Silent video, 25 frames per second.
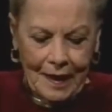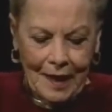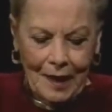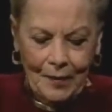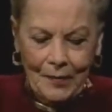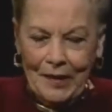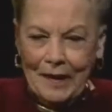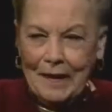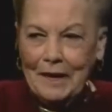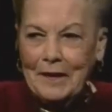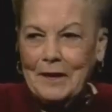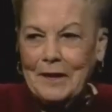I'm
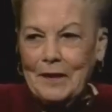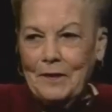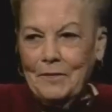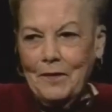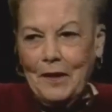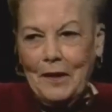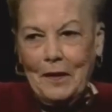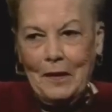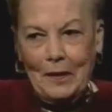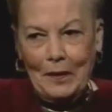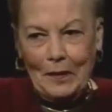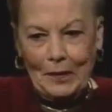Auntie
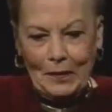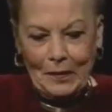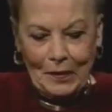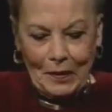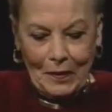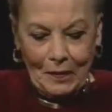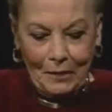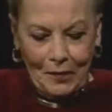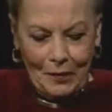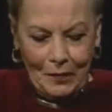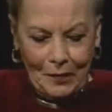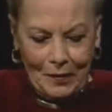Val to
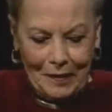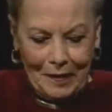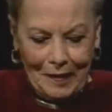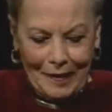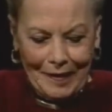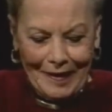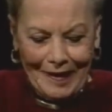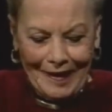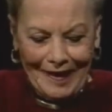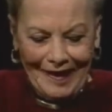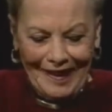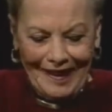everyone, I
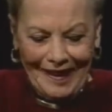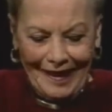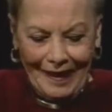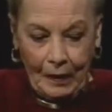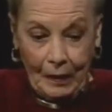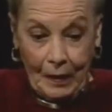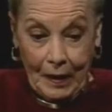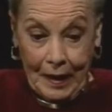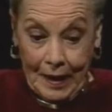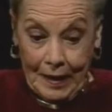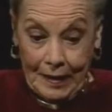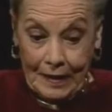Auntie think.
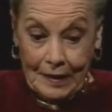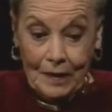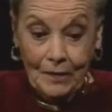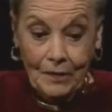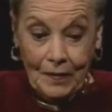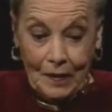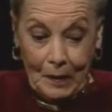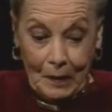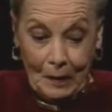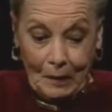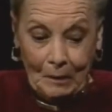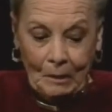Val. Auntie
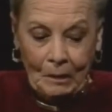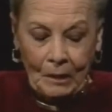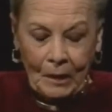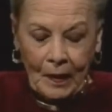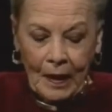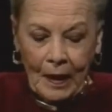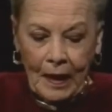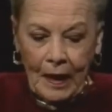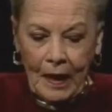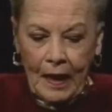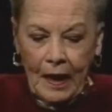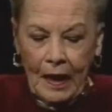Val.
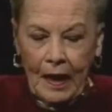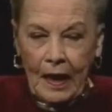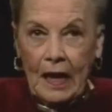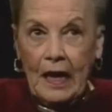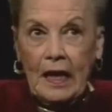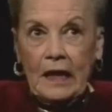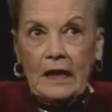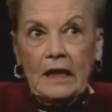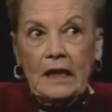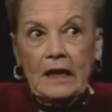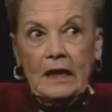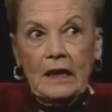
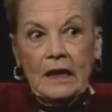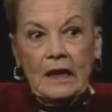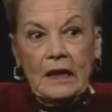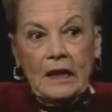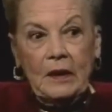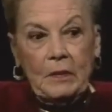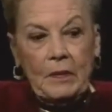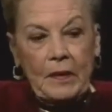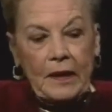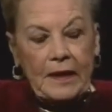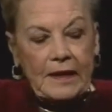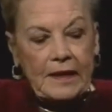And then uh,
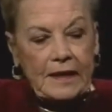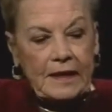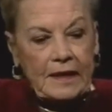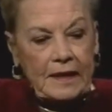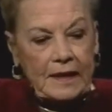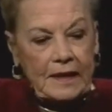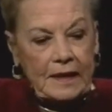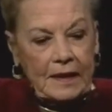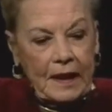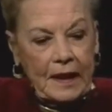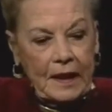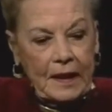my,
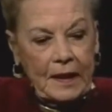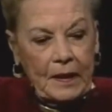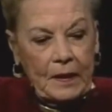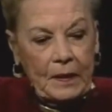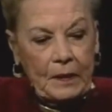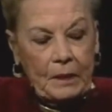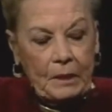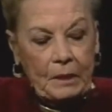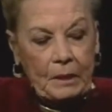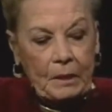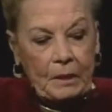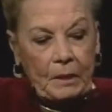
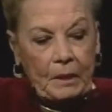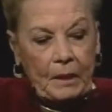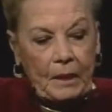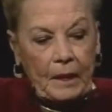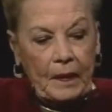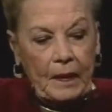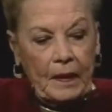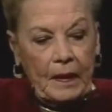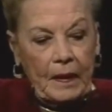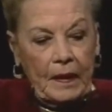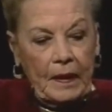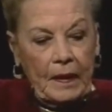um,
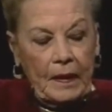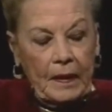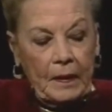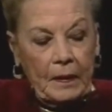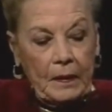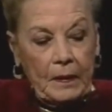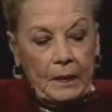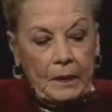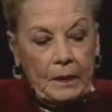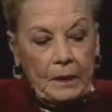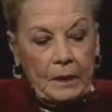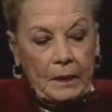
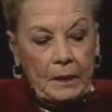uh,